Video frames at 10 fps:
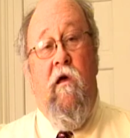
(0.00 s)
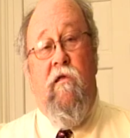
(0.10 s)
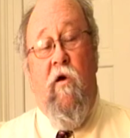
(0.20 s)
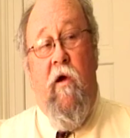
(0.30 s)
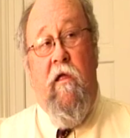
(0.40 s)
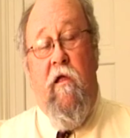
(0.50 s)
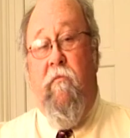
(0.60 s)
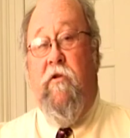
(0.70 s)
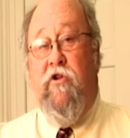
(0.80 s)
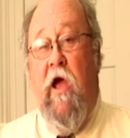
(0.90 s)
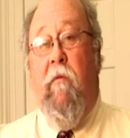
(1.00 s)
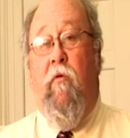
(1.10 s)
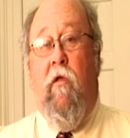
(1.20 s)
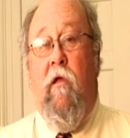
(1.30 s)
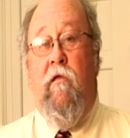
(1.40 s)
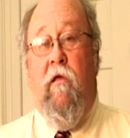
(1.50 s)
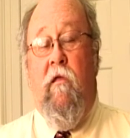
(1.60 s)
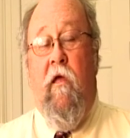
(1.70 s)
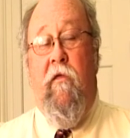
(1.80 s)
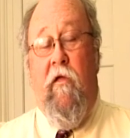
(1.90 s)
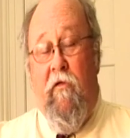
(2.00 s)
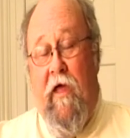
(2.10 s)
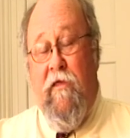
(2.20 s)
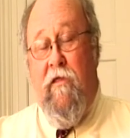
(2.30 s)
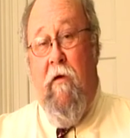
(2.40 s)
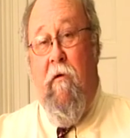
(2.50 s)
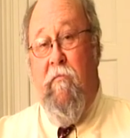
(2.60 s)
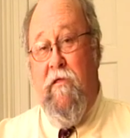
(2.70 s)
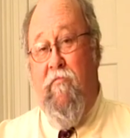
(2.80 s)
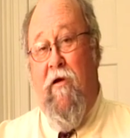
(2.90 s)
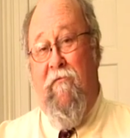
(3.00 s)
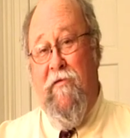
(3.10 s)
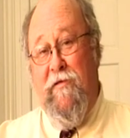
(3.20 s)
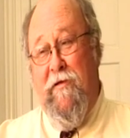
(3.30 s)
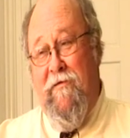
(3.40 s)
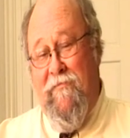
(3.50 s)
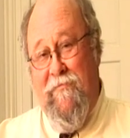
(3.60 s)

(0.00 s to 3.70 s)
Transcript: So I ended up in chapel. It's, I think, the last time I missed breakfast.